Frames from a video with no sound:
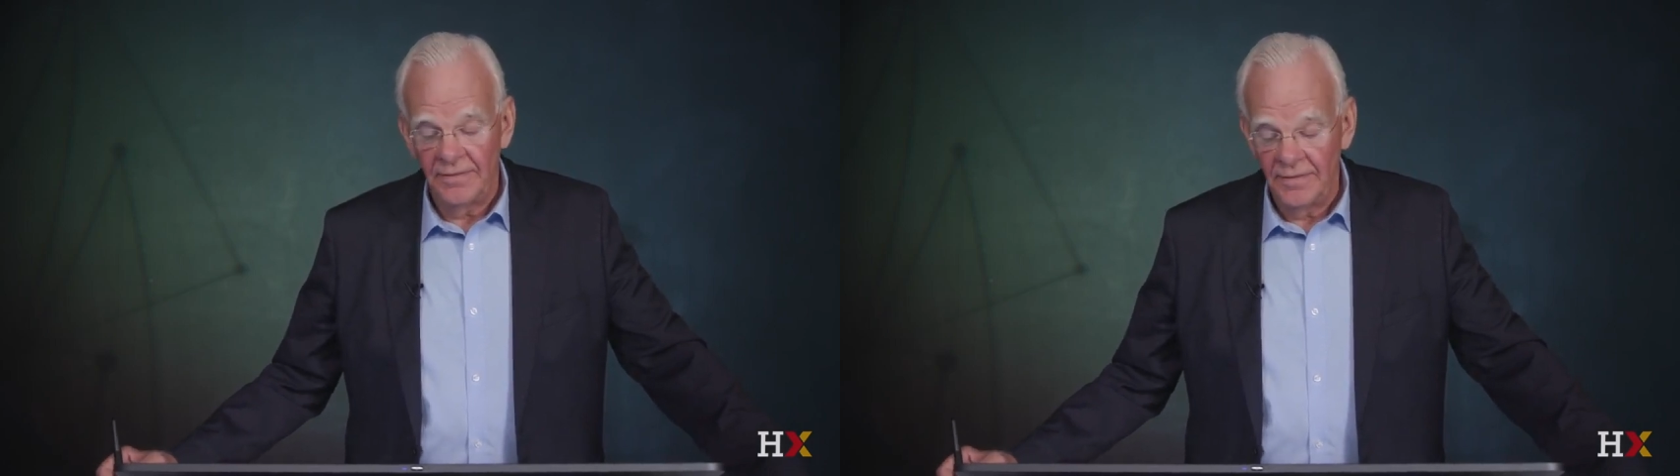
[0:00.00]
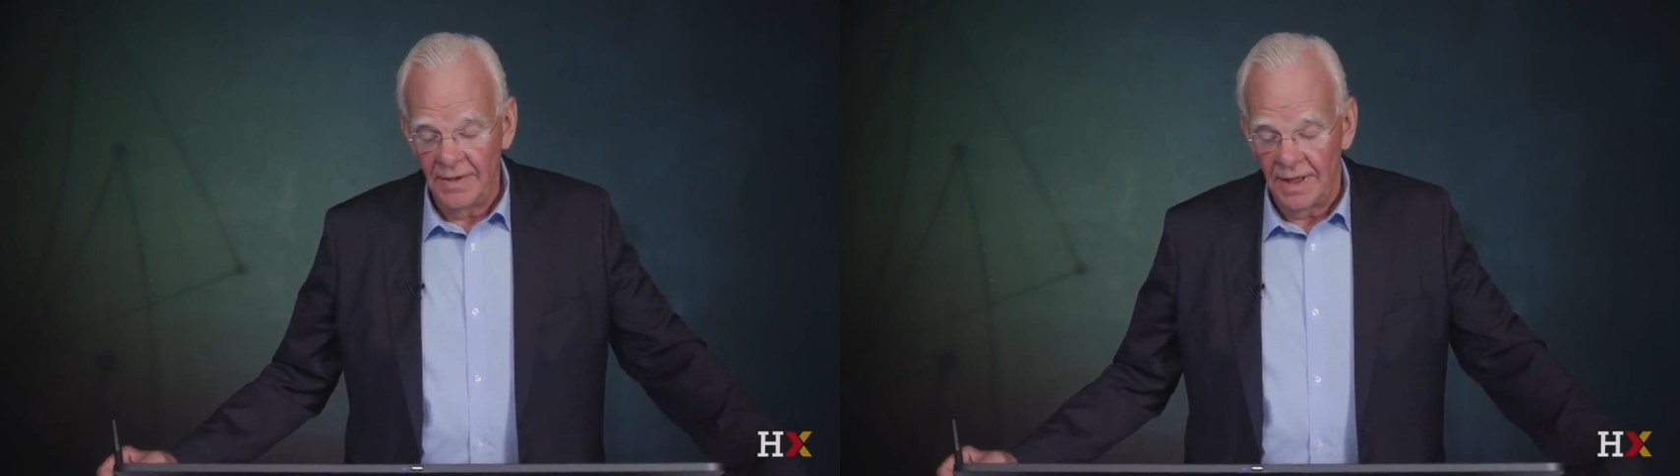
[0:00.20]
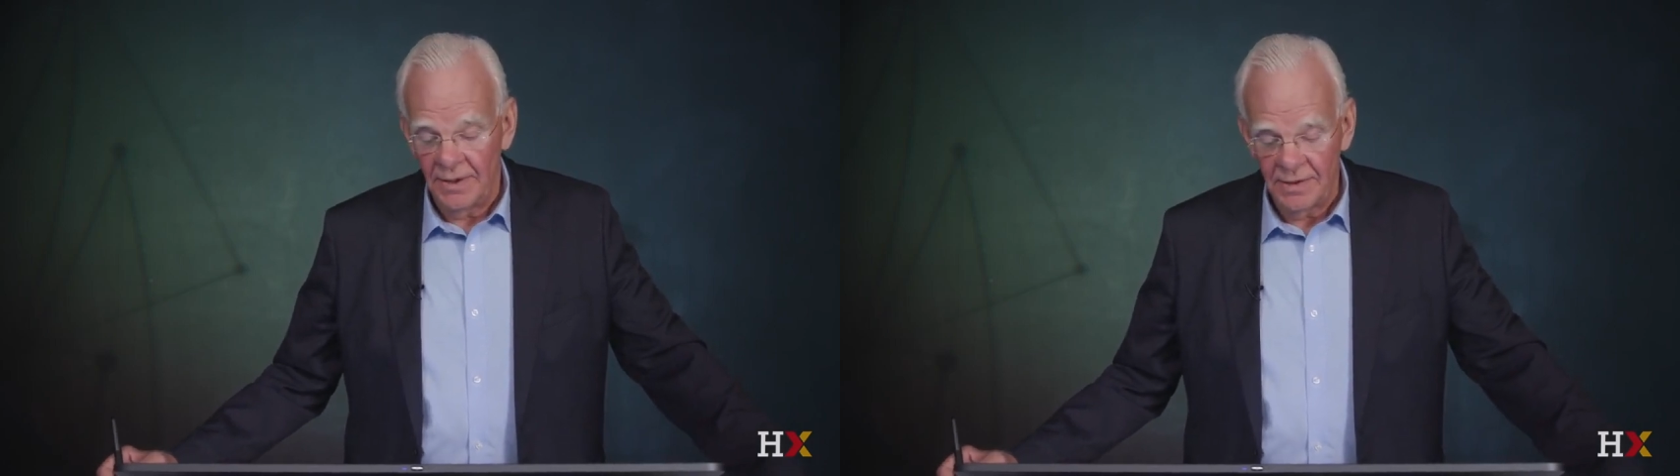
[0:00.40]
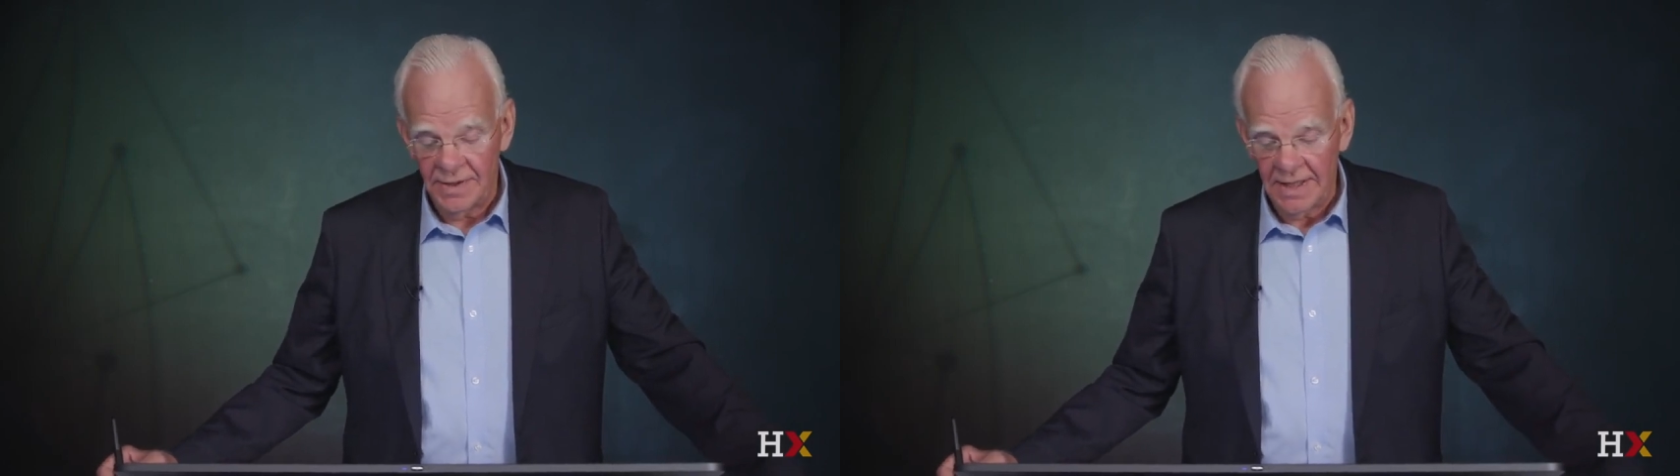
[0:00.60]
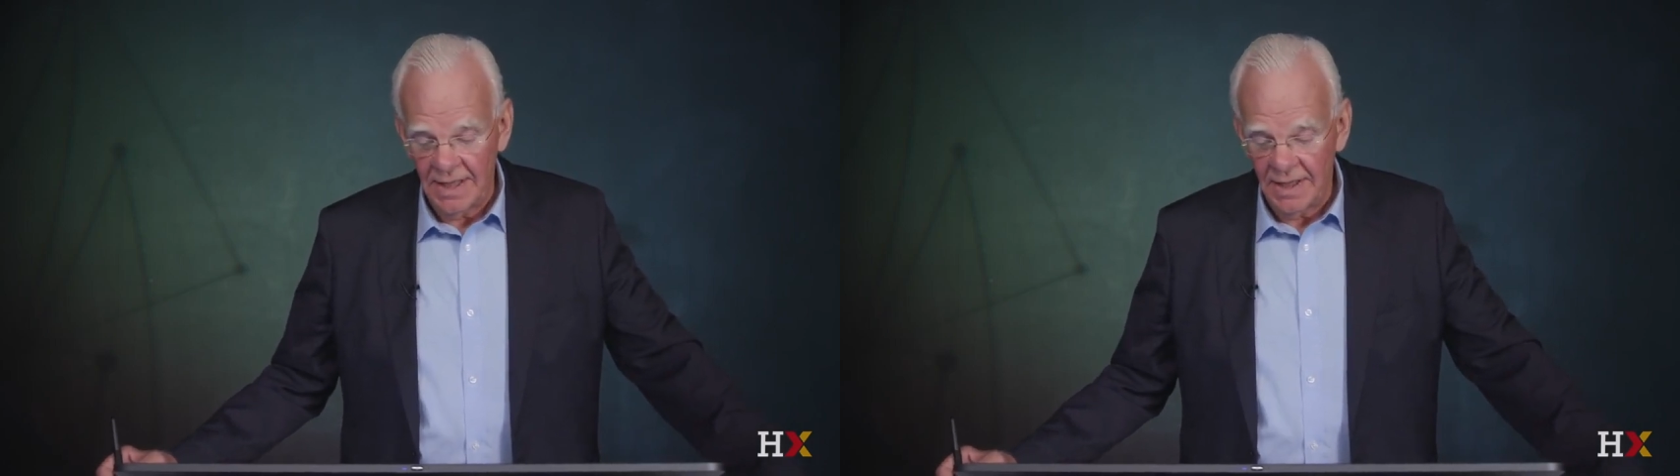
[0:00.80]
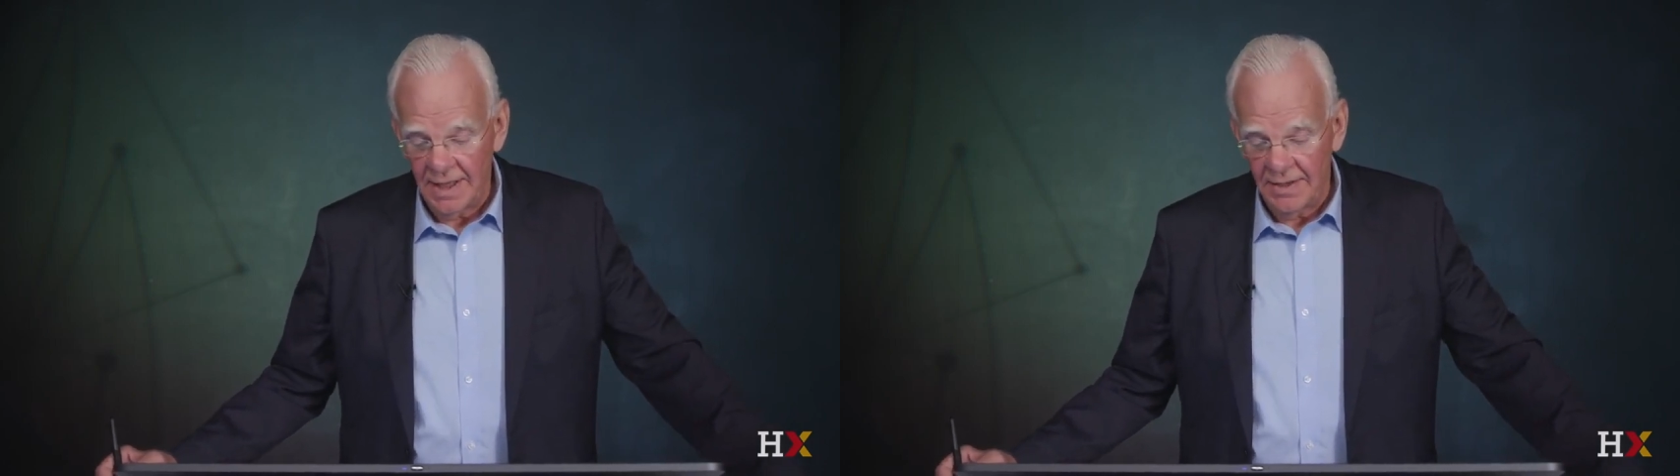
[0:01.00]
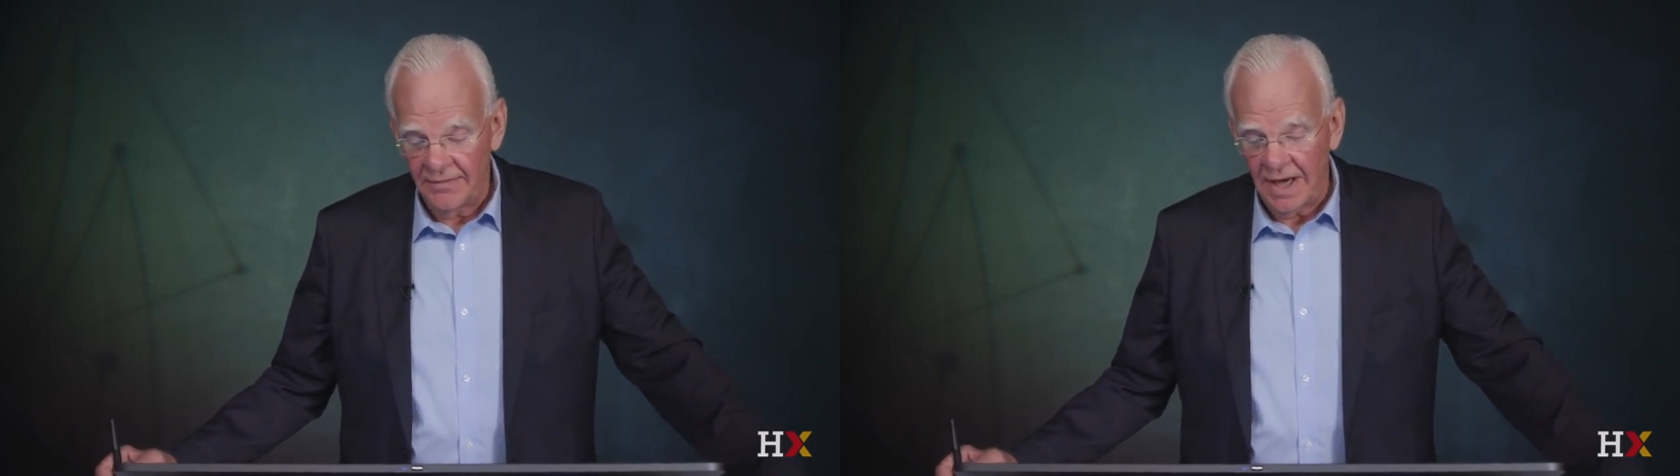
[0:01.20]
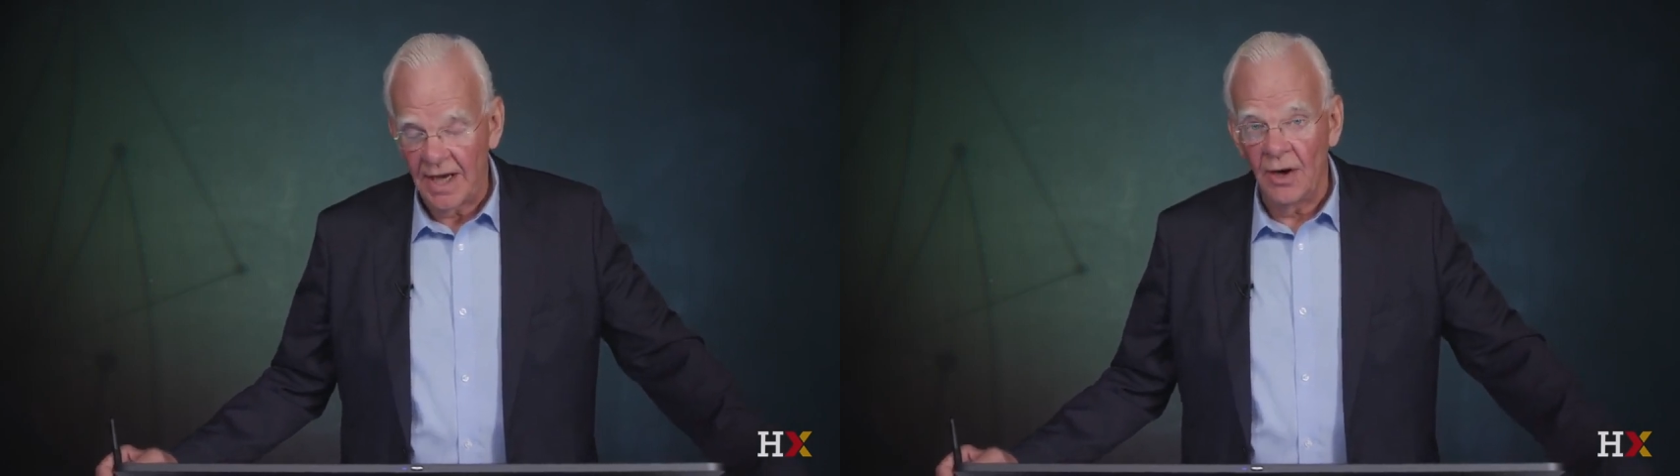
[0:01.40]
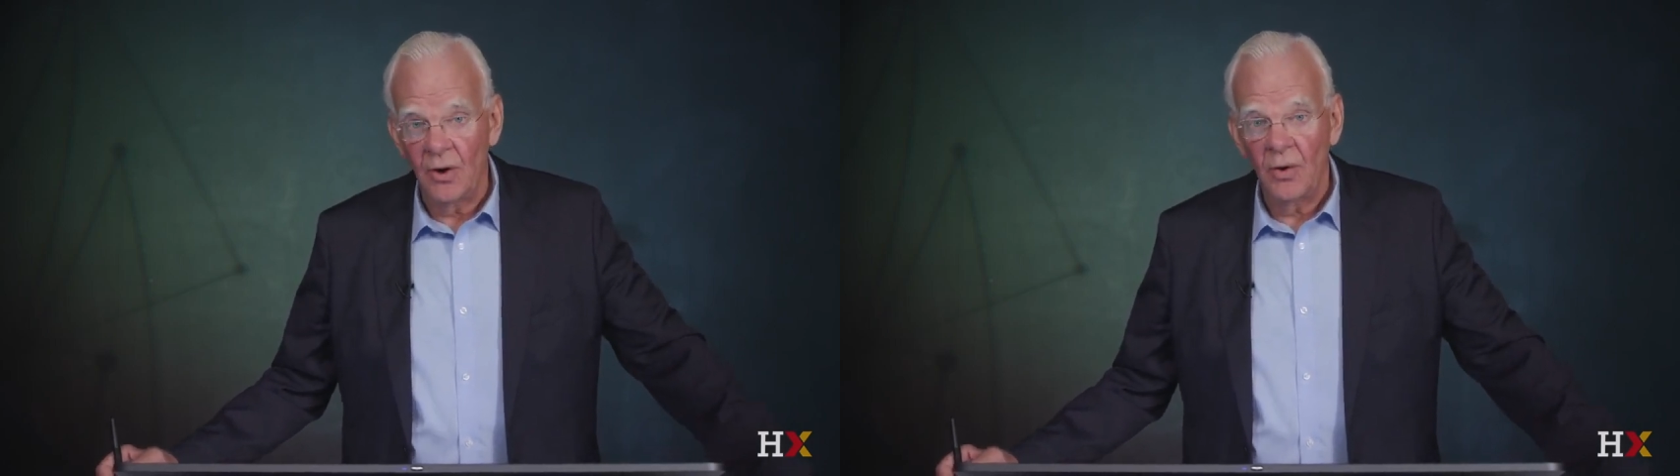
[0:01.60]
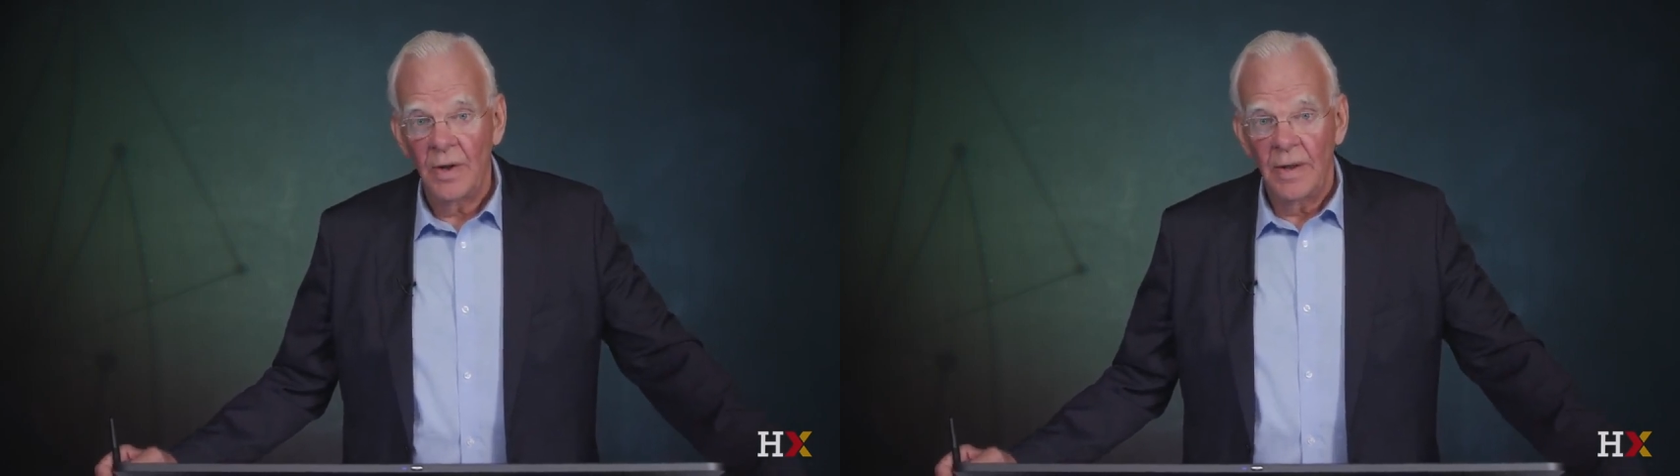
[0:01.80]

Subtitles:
an understanding of how